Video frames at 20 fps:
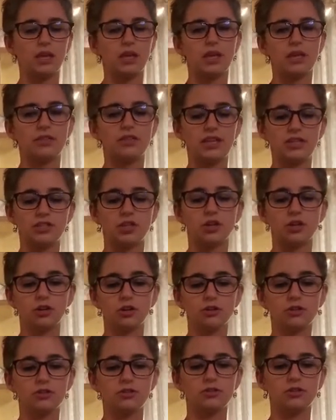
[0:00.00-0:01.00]
they
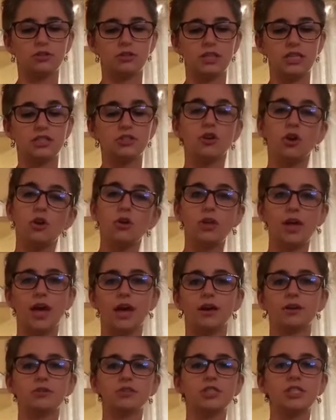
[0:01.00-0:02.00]
turned the Toll
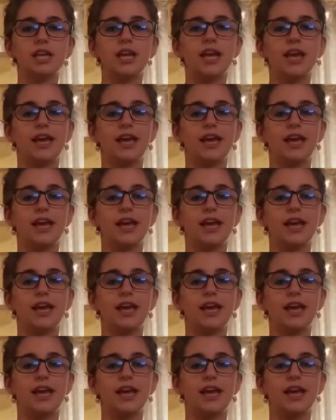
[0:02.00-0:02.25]
House